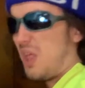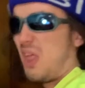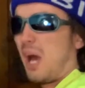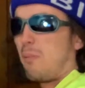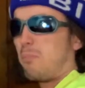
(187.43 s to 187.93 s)

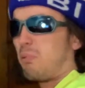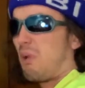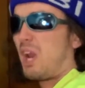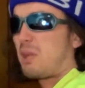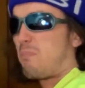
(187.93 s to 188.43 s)
That
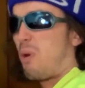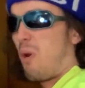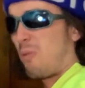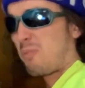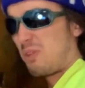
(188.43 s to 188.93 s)
bloody
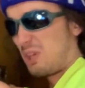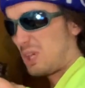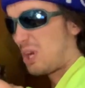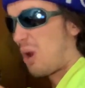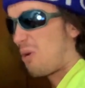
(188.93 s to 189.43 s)
pom
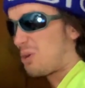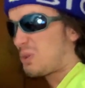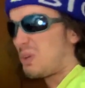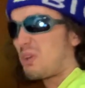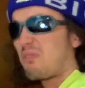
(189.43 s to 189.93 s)
thinking I would
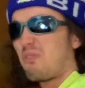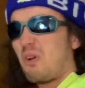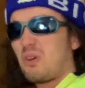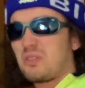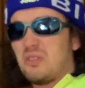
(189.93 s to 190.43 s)
drink
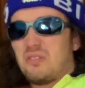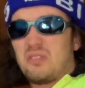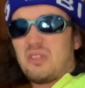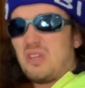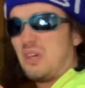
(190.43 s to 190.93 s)

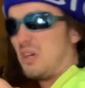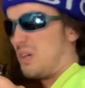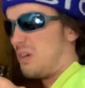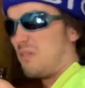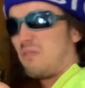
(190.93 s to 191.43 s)
Foster's.
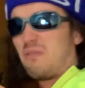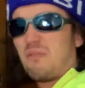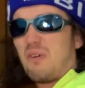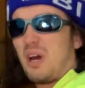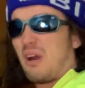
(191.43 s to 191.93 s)

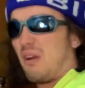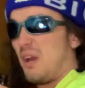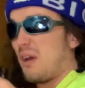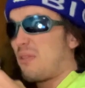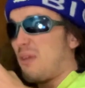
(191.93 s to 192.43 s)
Far
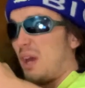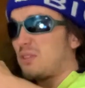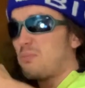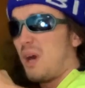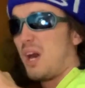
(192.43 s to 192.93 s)
out.
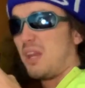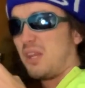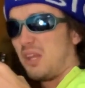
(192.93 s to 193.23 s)
Thanks, mate.